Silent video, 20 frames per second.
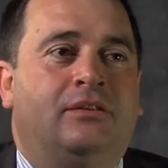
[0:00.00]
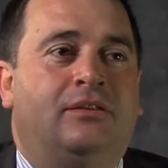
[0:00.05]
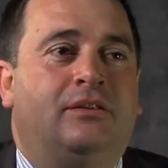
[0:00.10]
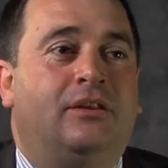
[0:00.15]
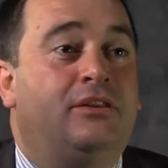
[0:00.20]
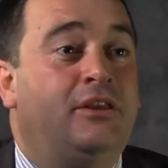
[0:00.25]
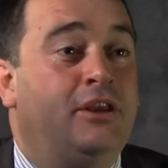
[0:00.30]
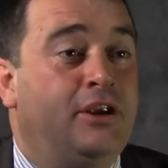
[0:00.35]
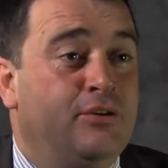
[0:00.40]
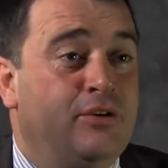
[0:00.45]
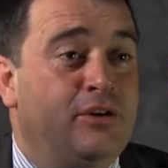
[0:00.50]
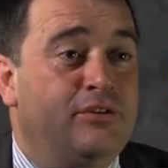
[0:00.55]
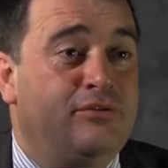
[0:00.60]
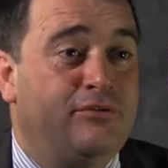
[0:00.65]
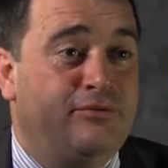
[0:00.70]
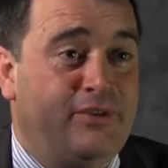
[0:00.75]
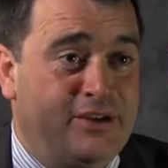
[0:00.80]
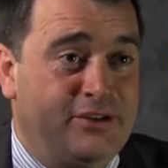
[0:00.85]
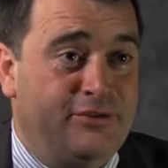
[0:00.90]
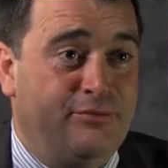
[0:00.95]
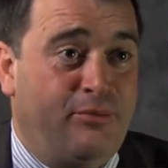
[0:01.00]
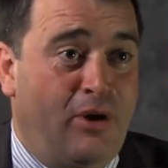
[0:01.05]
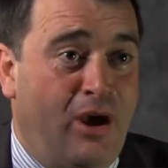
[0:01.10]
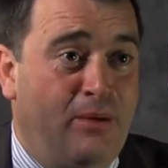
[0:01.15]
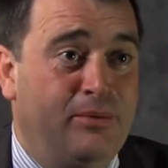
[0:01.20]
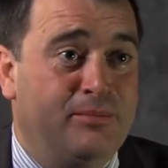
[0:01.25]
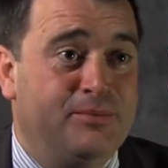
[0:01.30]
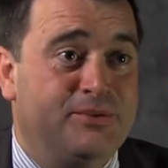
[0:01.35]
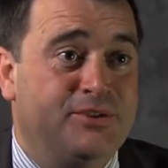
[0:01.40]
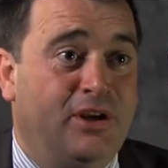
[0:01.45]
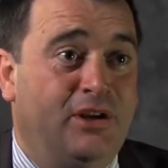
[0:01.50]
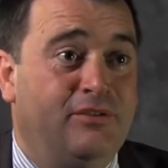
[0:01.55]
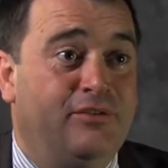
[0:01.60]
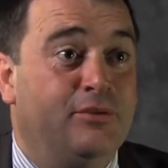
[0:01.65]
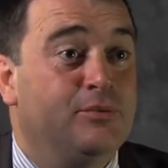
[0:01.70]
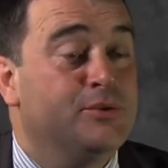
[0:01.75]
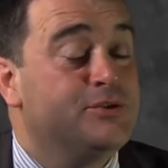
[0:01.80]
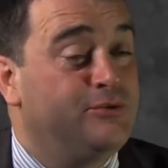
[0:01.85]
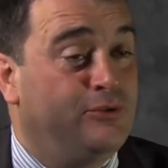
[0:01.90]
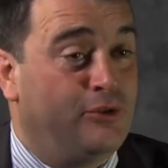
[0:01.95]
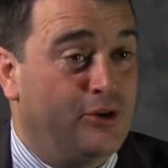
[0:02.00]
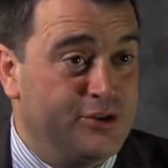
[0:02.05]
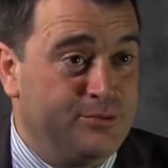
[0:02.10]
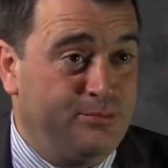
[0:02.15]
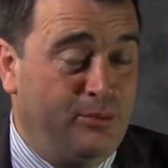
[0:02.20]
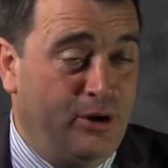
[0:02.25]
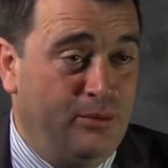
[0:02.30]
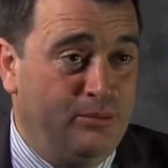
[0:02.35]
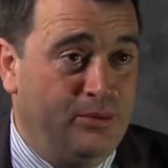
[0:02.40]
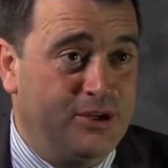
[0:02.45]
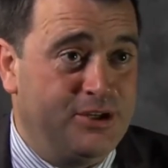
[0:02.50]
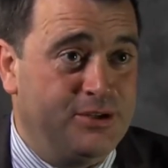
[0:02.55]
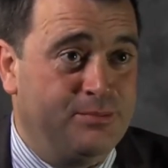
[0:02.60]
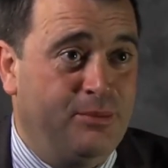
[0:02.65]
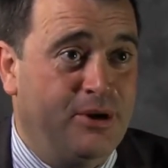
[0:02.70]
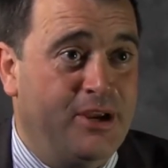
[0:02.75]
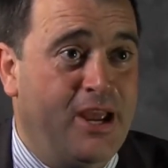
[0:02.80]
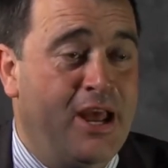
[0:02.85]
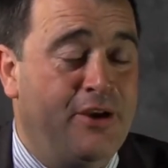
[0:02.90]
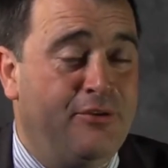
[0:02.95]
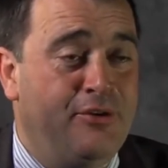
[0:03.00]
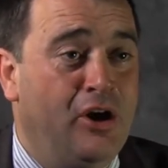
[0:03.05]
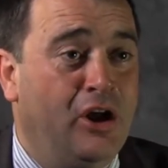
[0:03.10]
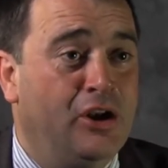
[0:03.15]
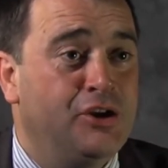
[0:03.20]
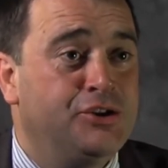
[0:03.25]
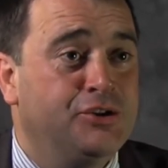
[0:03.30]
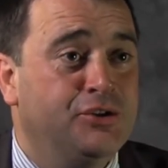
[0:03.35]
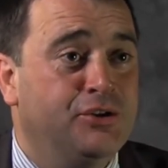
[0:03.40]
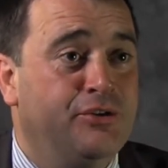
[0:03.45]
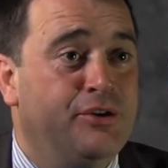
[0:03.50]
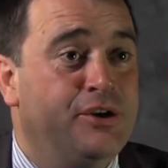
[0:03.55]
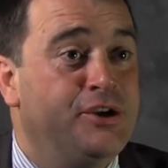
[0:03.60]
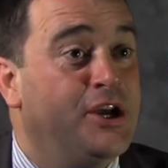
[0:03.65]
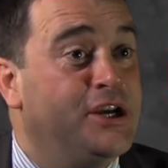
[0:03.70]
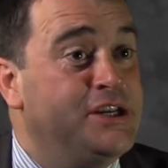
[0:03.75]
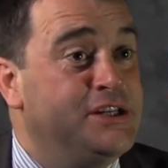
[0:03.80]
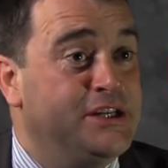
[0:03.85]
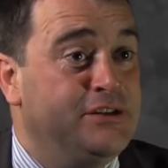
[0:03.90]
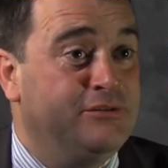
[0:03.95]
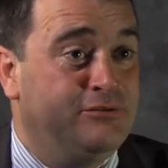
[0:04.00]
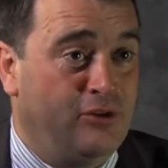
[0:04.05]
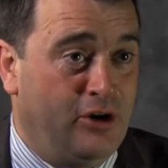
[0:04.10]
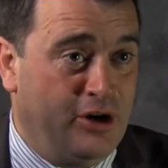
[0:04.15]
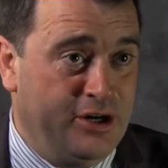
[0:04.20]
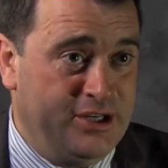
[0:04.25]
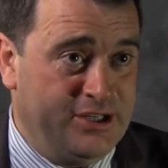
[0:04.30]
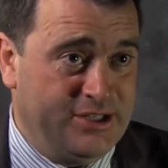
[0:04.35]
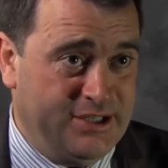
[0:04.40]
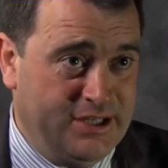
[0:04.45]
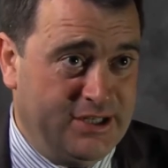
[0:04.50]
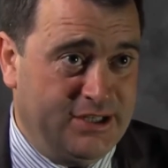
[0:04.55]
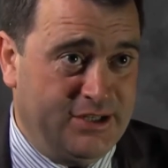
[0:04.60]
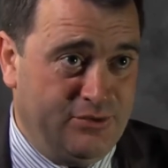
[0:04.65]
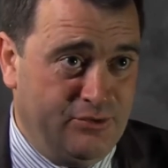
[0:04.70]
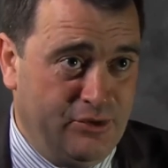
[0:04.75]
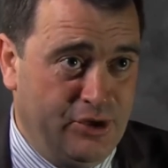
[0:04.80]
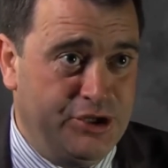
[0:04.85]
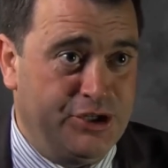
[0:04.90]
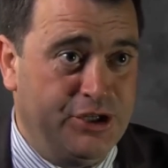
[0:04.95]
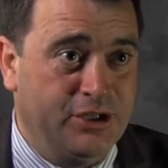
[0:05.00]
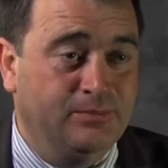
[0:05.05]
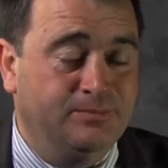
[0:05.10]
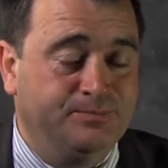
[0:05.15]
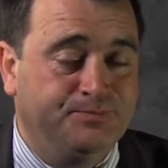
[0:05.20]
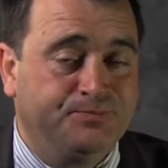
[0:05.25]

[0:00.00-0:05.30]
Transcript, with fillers: The theory of inventive problem solving was first published by Henry Altshuller in 1946 in Russia.